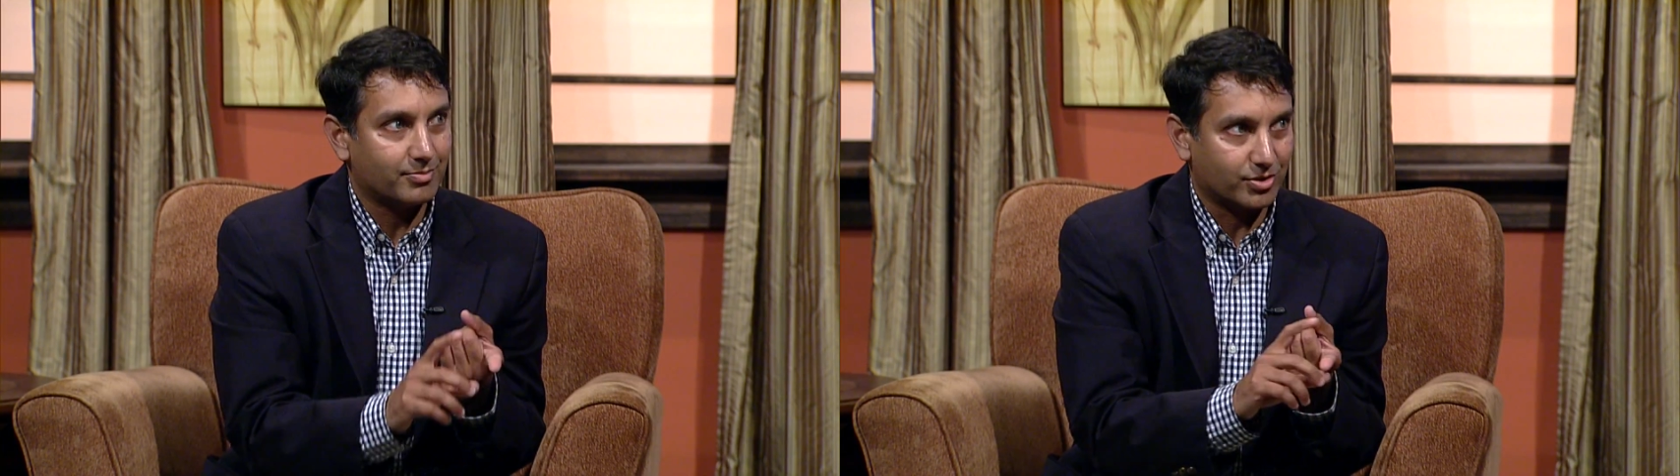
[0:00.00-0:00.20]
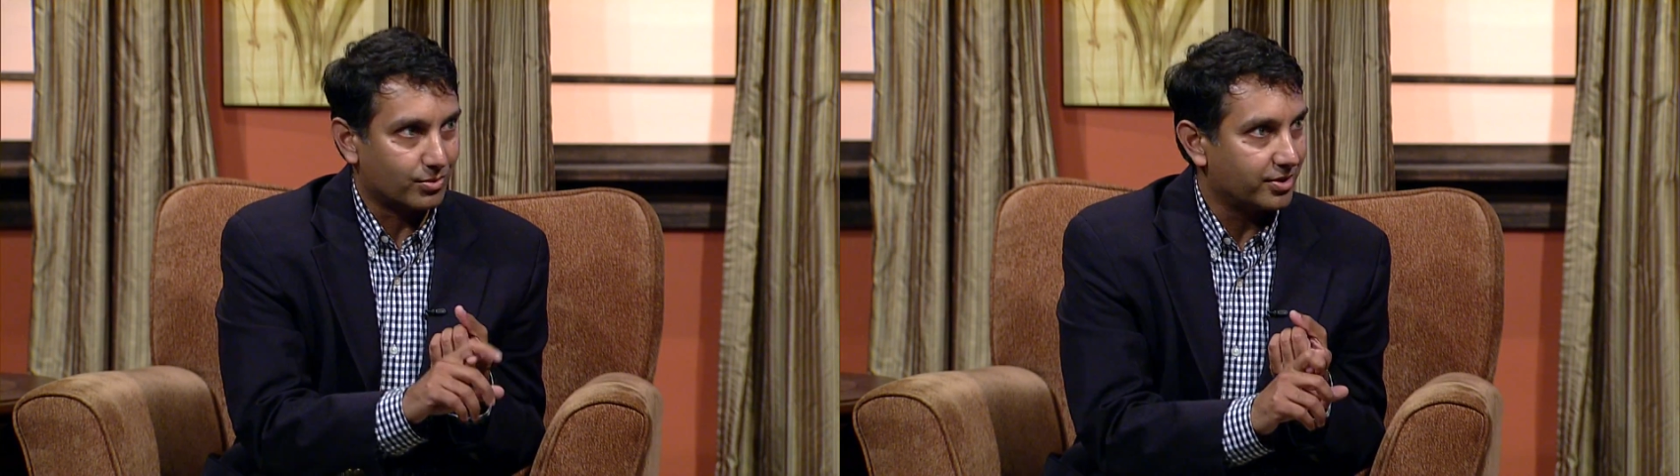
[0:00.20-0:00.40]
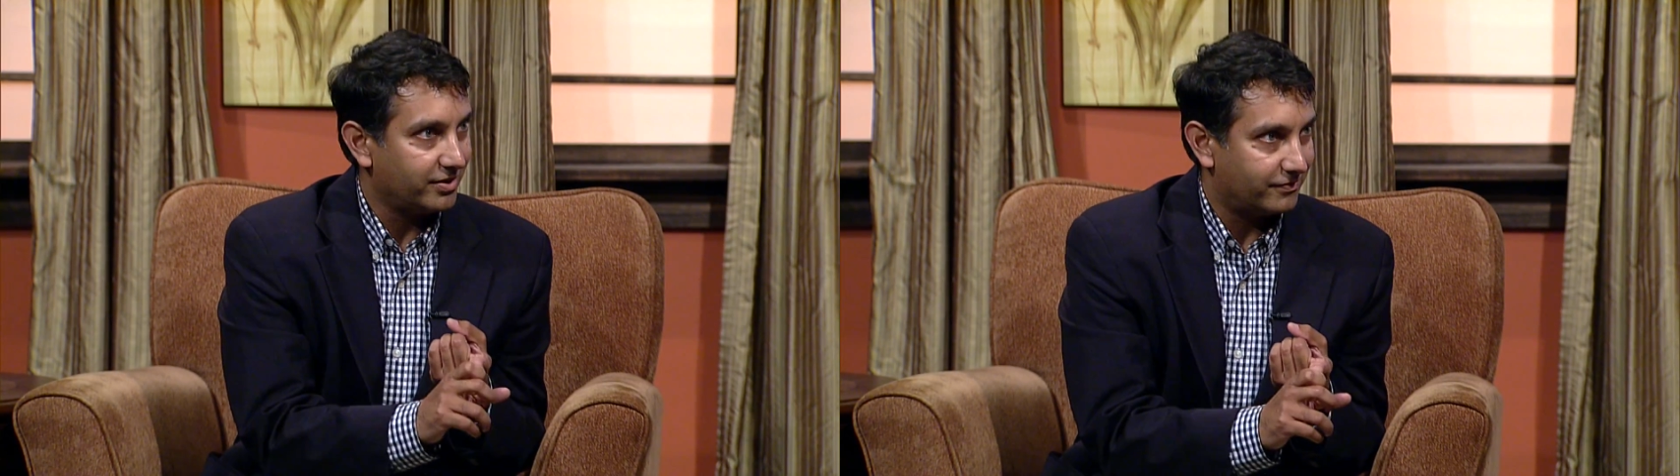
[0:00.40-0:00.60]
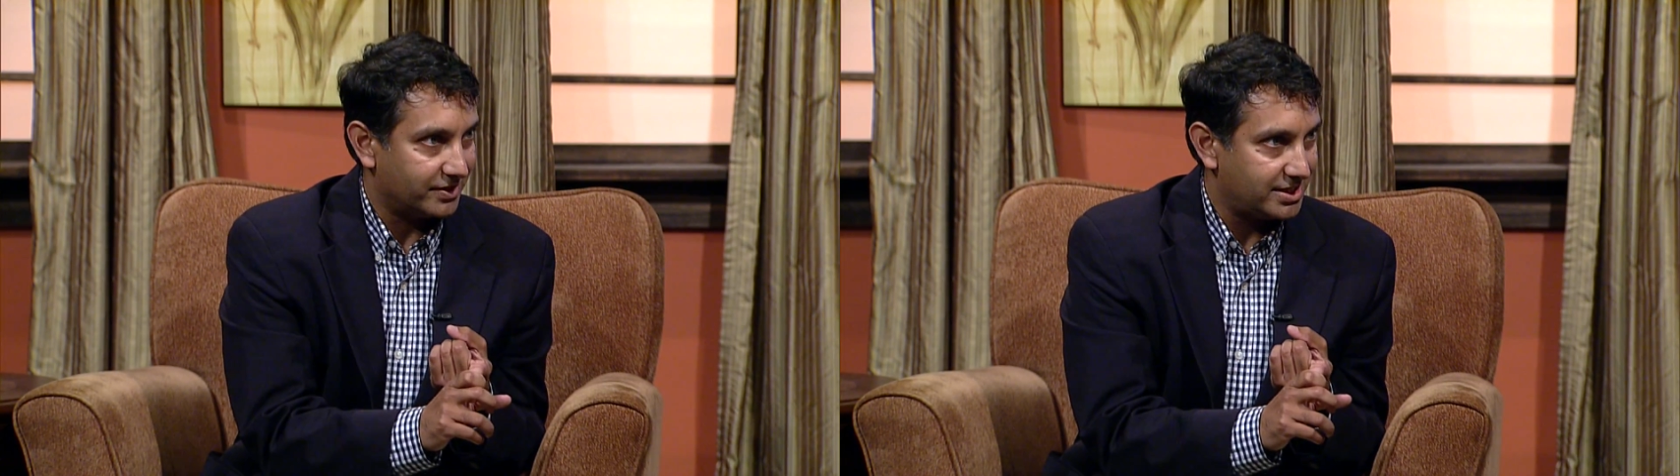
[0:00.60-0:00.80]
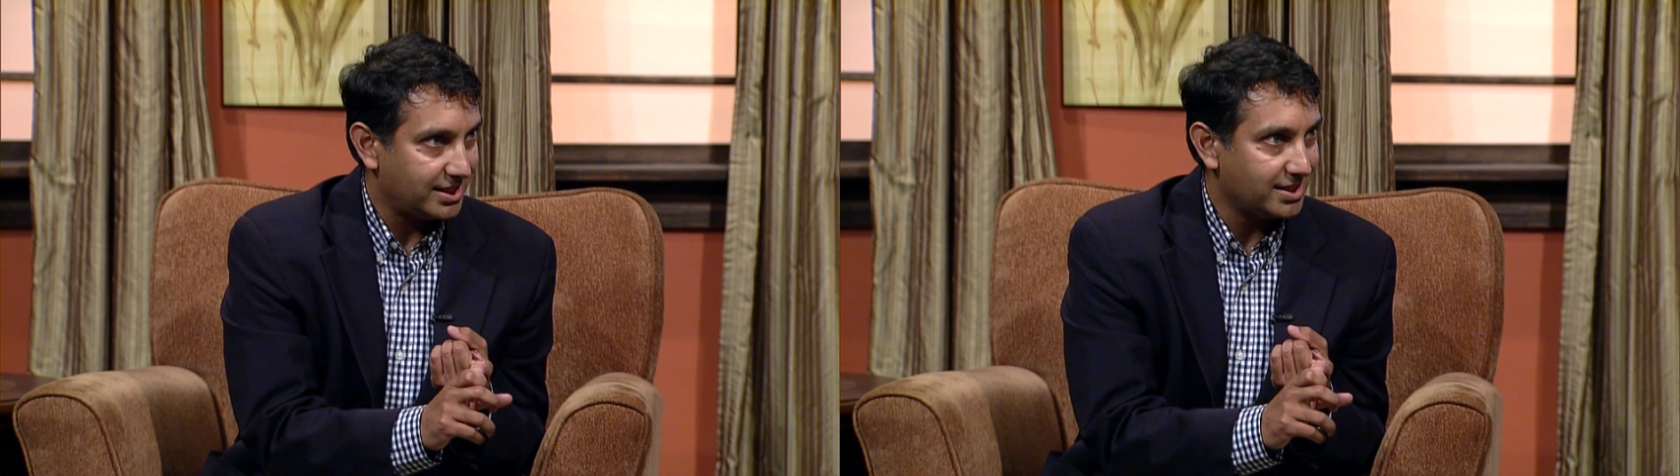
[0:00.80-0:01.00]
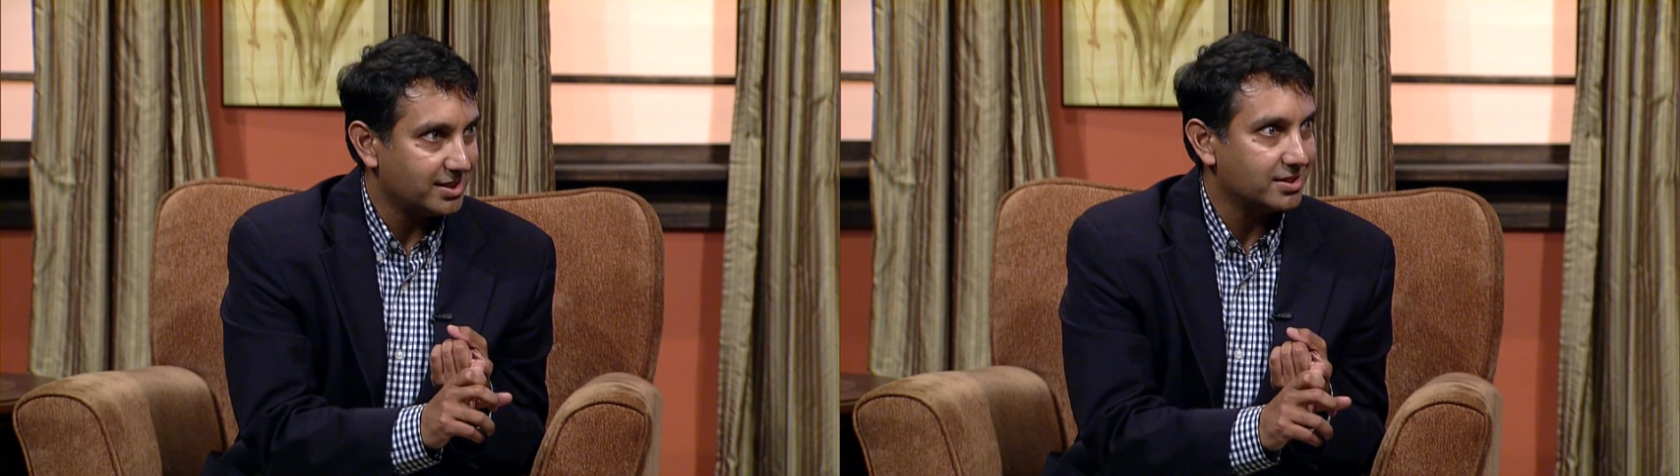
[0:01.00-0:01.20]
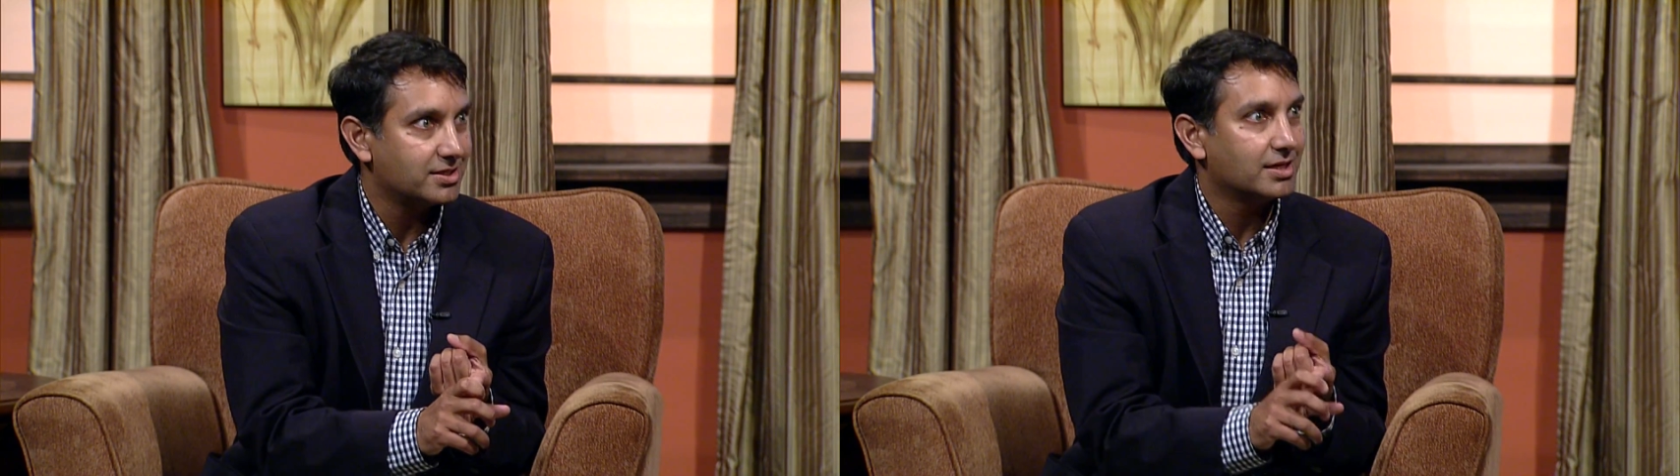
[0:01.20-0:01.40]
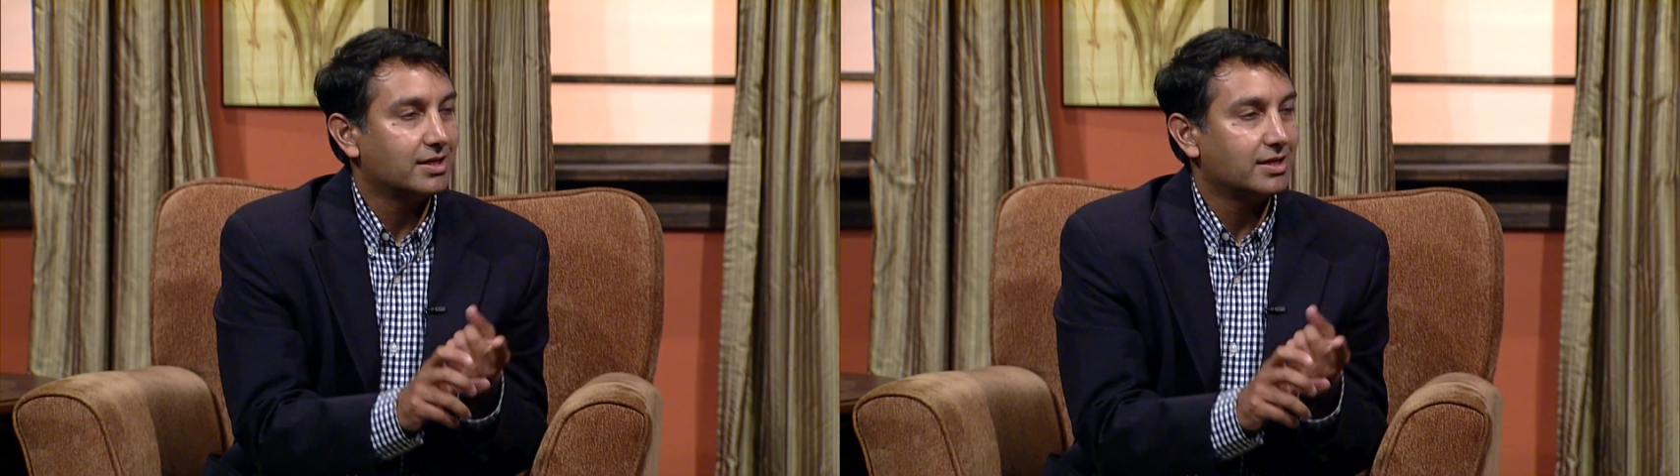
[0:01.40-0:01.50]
they're already fatigued,